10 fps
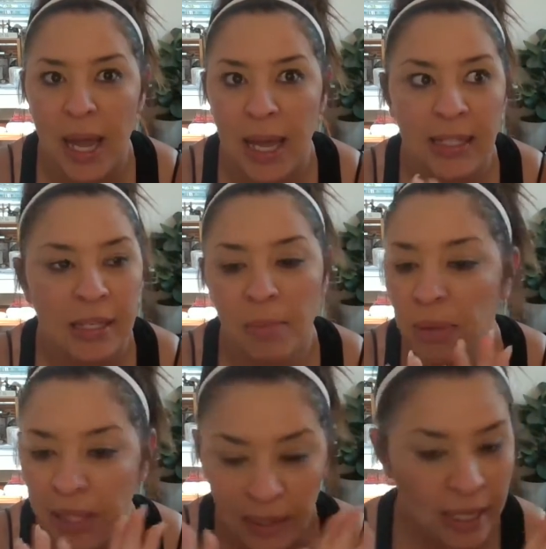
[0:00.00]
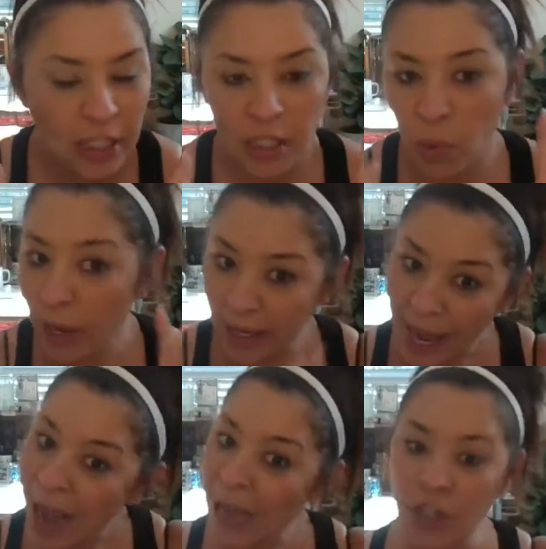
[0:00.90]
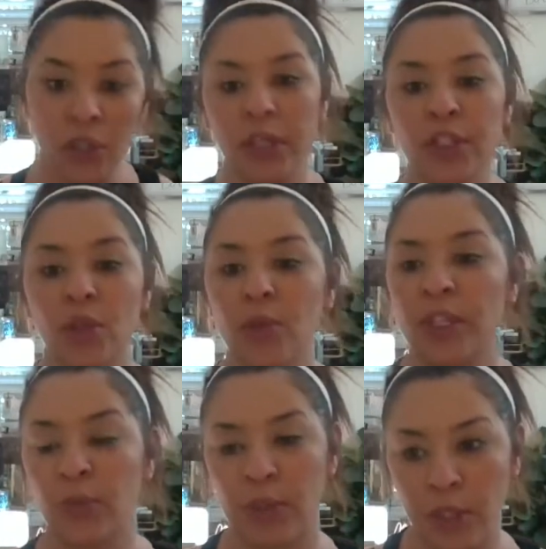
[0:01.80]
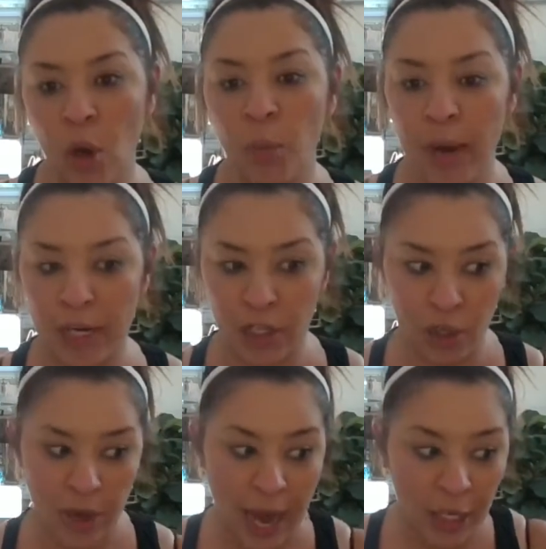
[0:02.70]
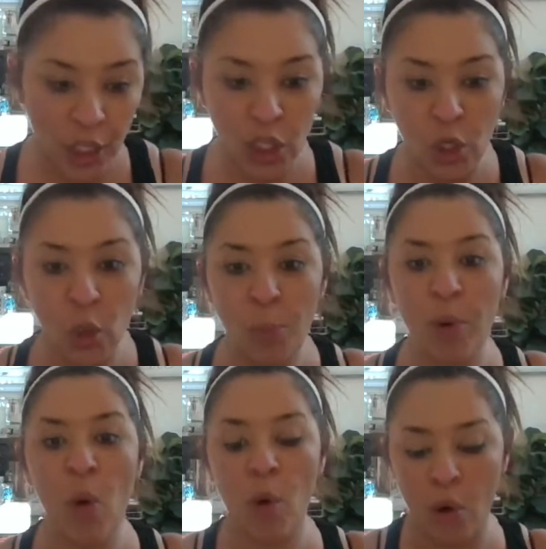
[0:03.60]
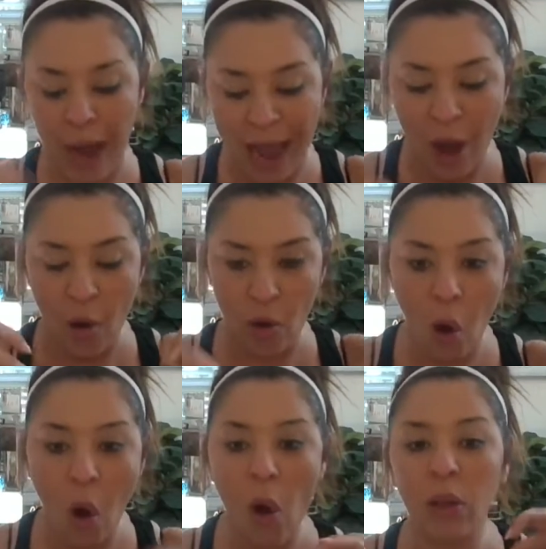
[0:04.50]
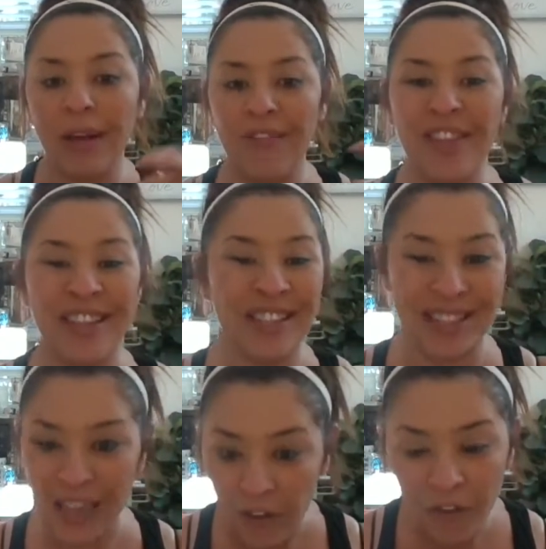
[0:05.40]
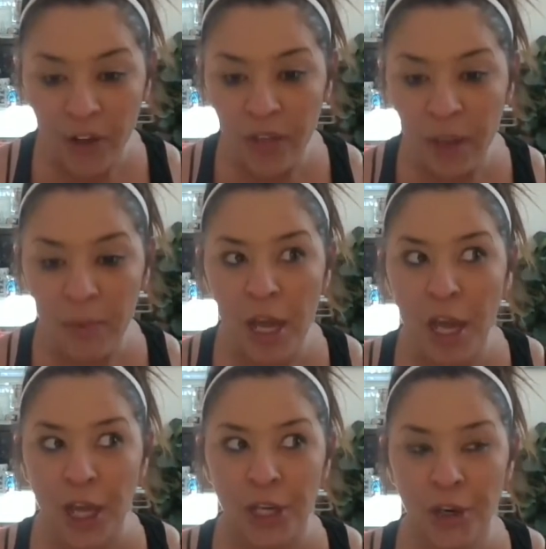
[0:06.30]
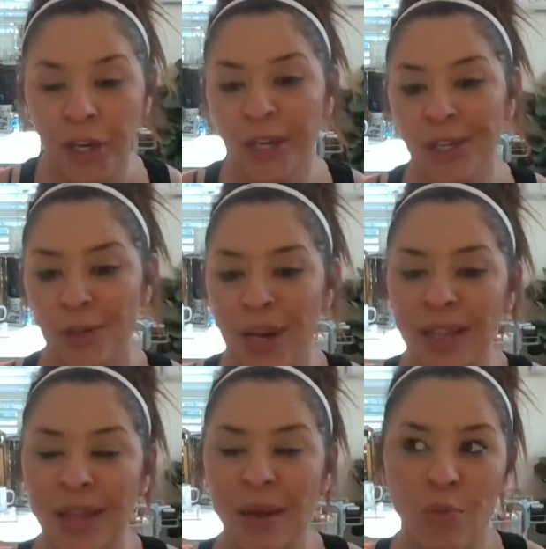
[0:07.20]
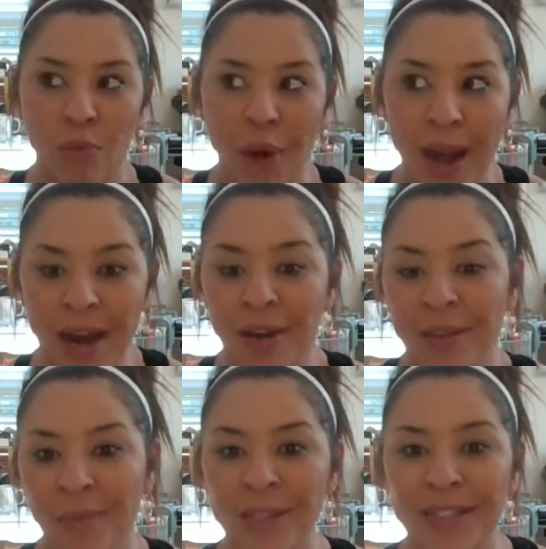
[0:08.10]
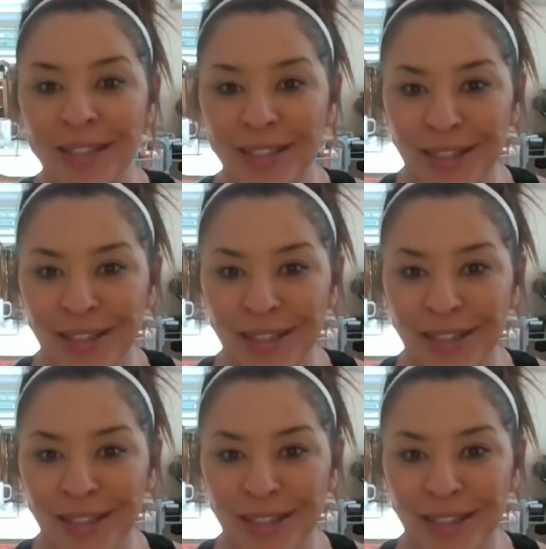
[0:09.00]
it's complete, they just want to casually do this with no pressure, and you pour out all of this stuff on them, you're going to train them right out of the business.